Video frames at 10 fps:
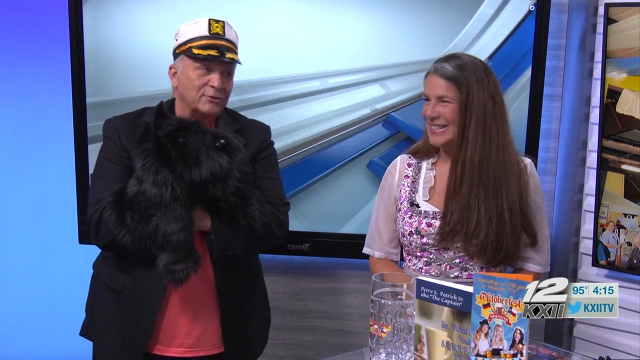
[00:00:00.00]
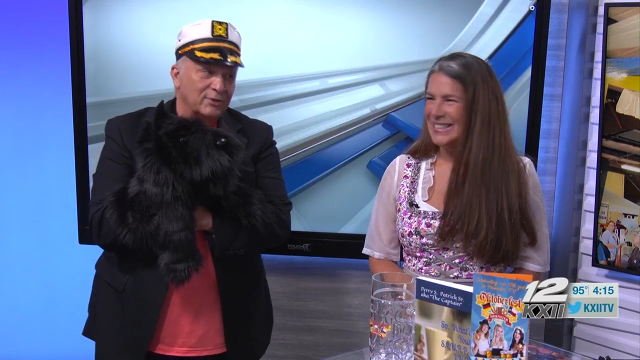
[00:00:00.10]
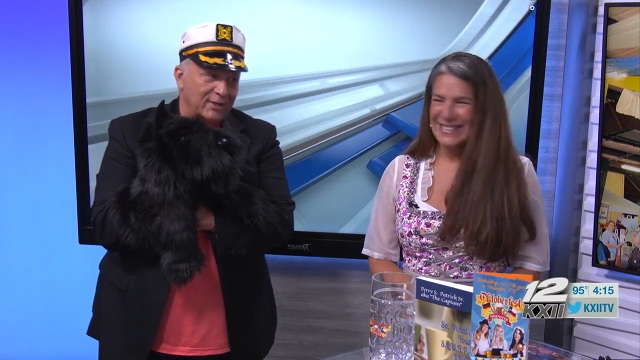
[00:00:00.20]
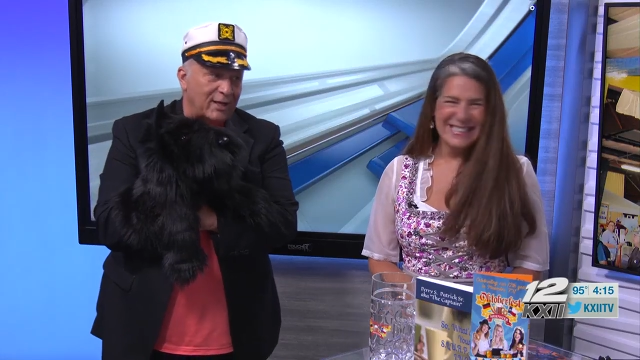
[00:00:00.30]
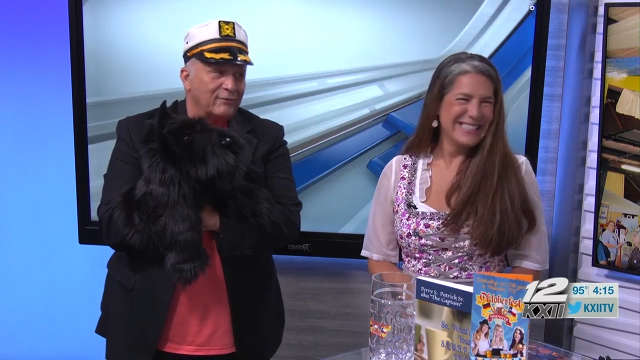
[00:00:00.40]
Speaker 1: are
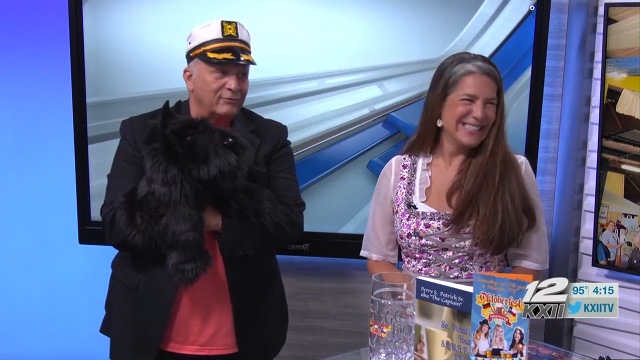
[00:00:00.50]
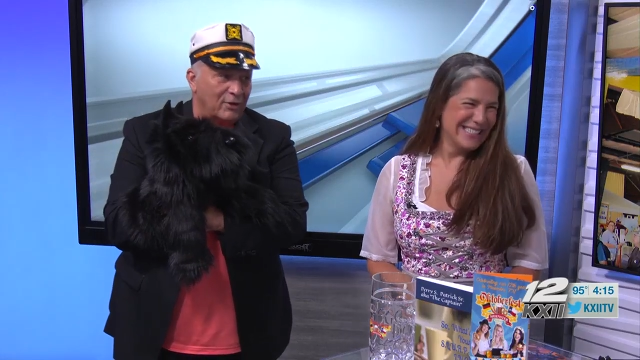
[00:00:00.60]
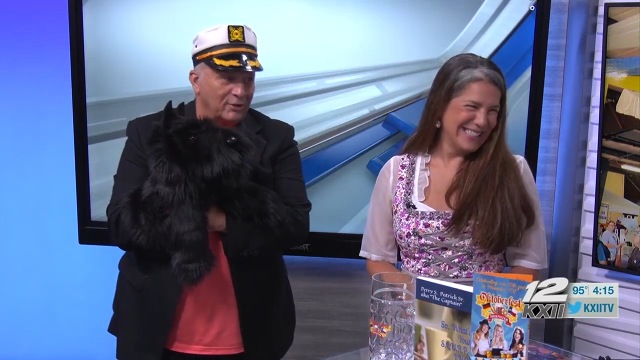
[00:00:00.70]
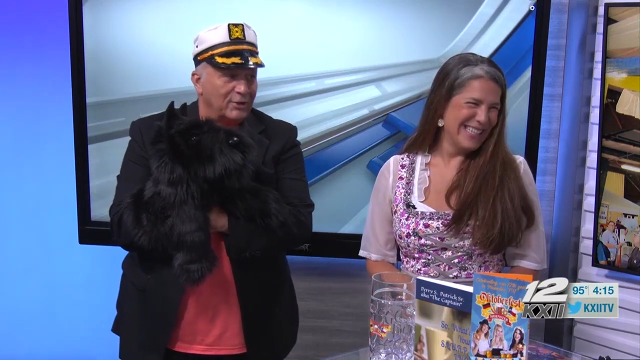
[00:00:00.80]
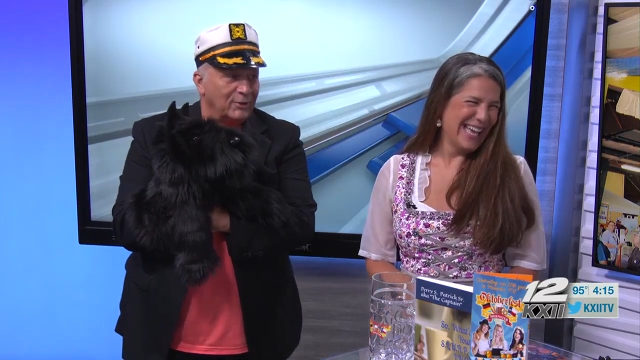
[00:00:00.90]
going to have
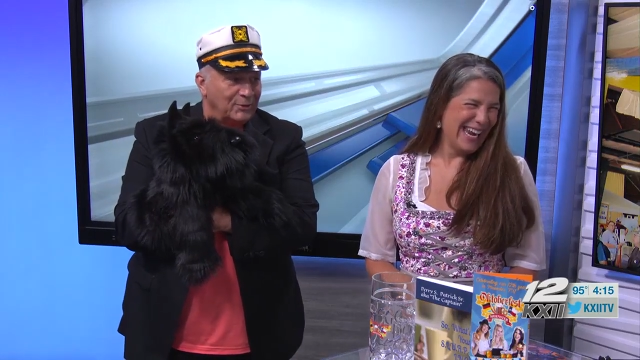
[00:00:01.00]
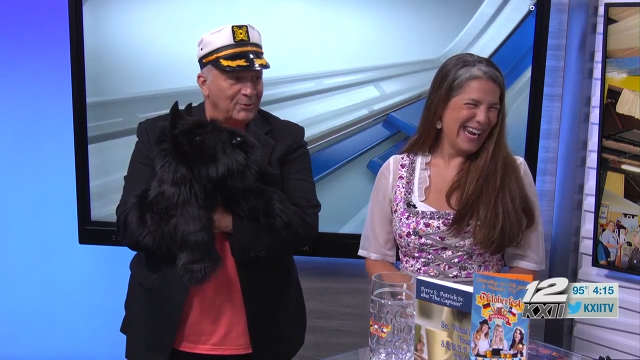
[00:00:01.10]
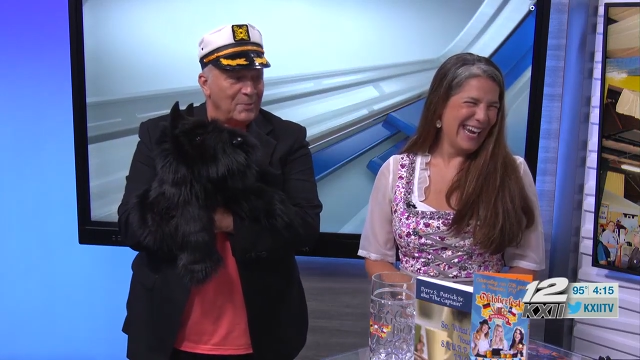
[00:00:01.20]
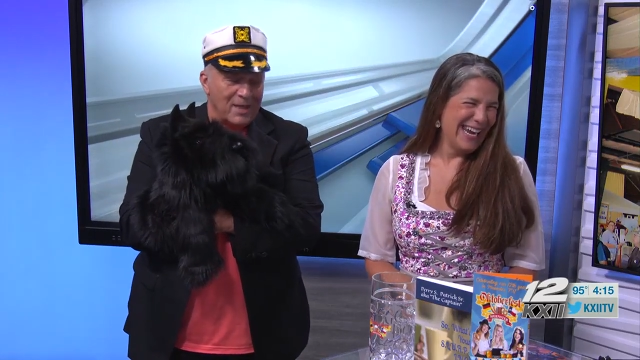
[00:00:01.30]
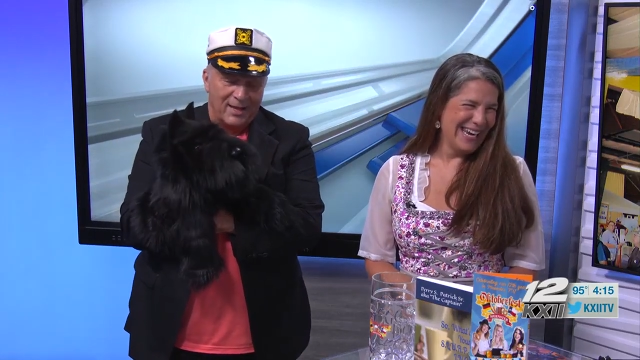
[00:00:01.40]
fun too. Of
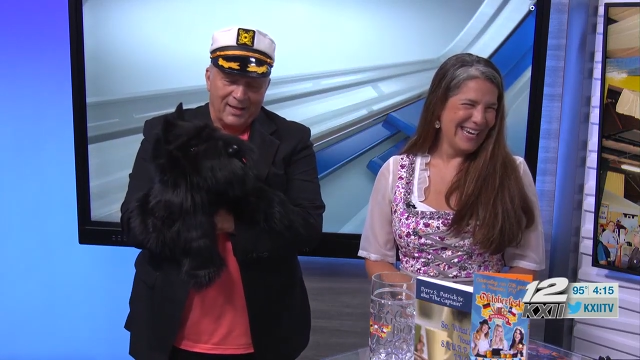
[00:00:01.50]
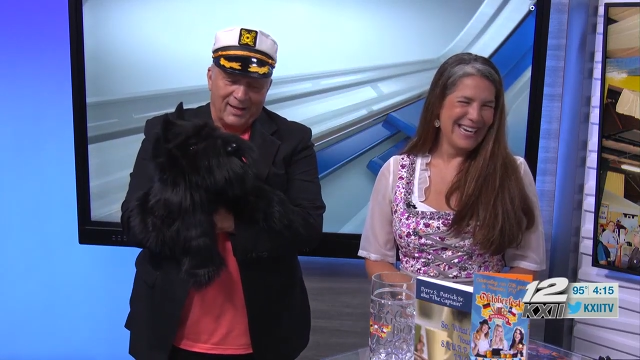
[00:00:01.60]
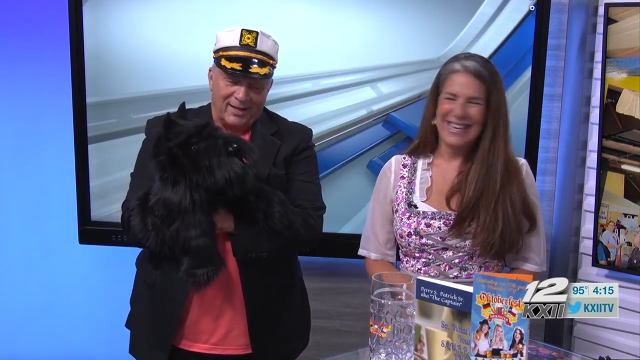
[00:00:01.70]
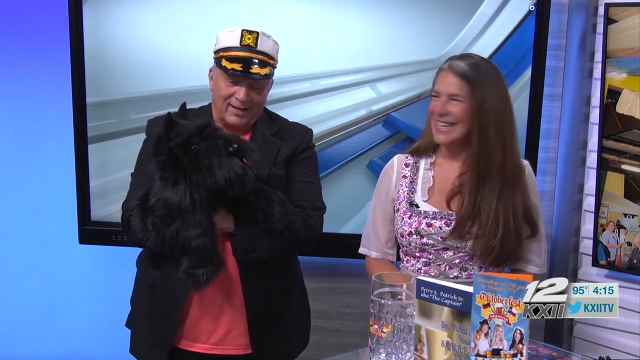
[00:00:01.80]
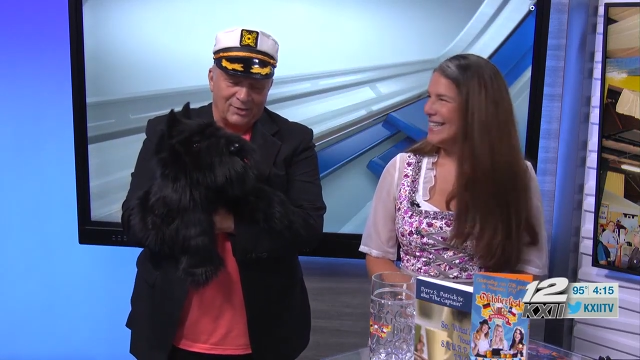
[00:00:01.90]

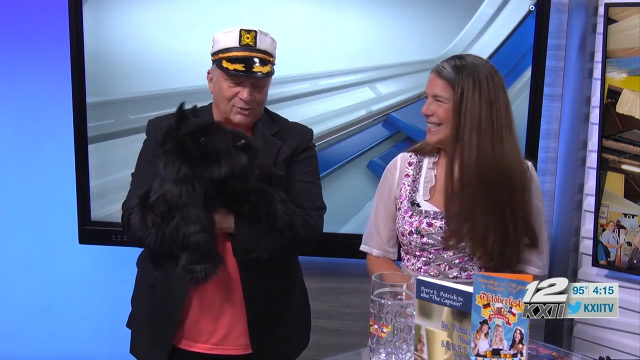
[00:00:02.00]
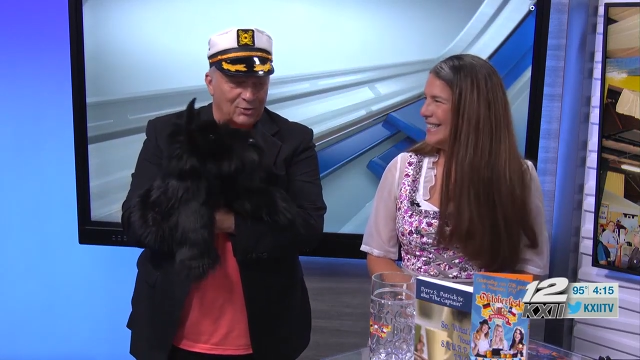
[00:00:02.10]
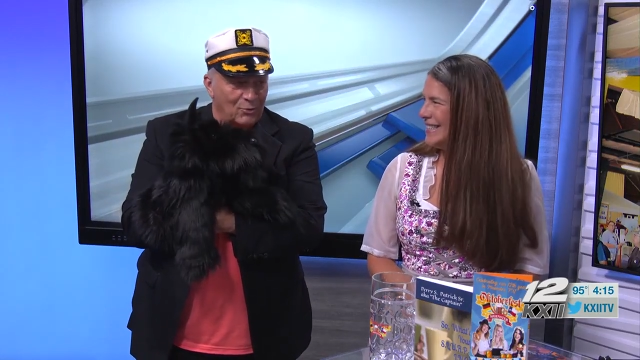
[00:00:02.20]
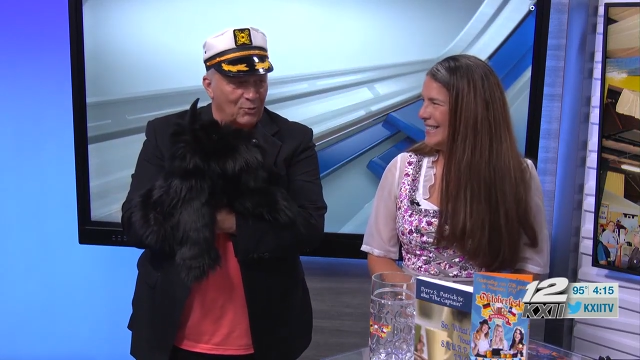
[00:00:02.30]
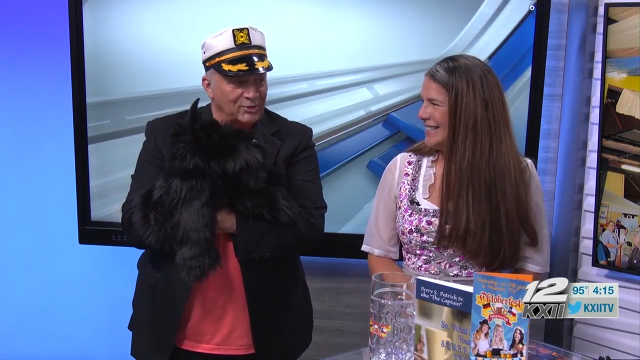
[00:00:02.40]
course, And
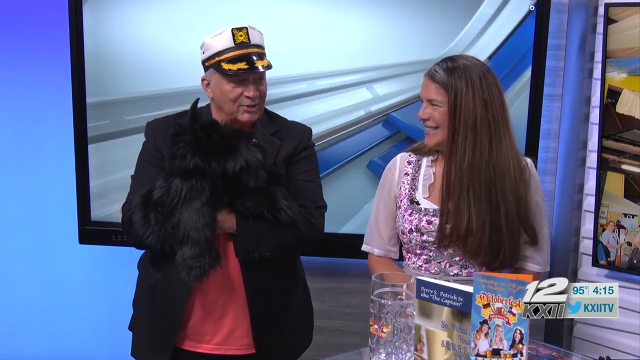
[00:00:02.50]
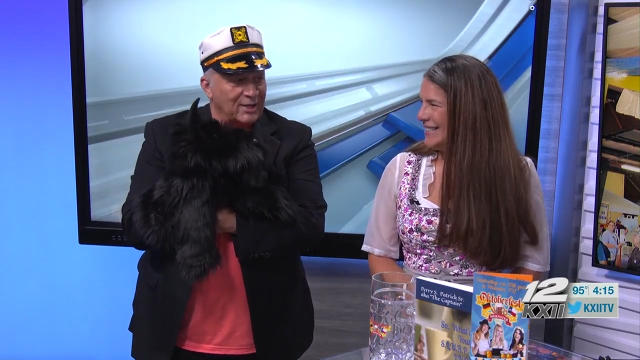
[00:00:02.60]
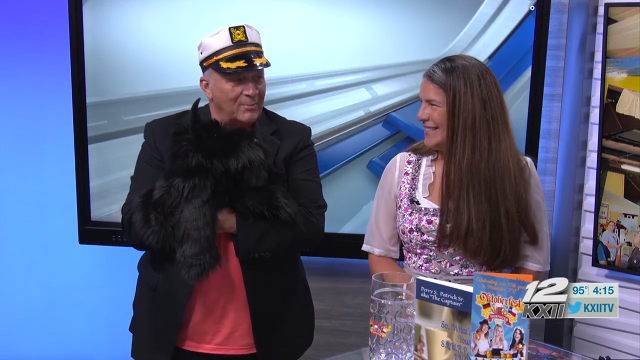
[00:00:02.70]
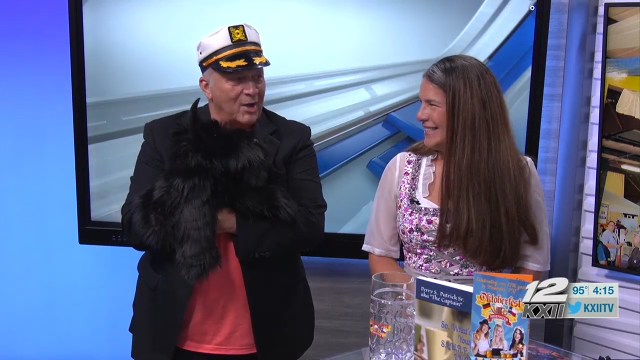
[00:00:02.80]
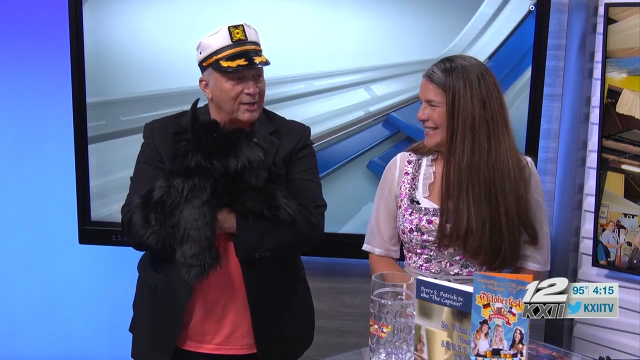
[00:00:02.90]
so once you
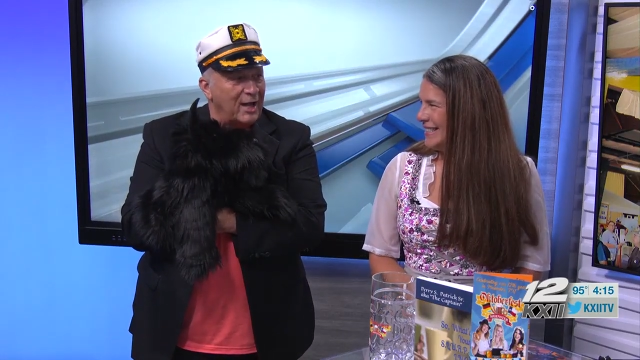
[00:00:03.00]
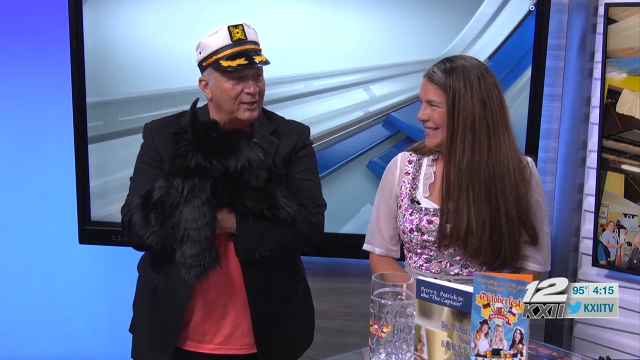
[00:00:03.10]
come on out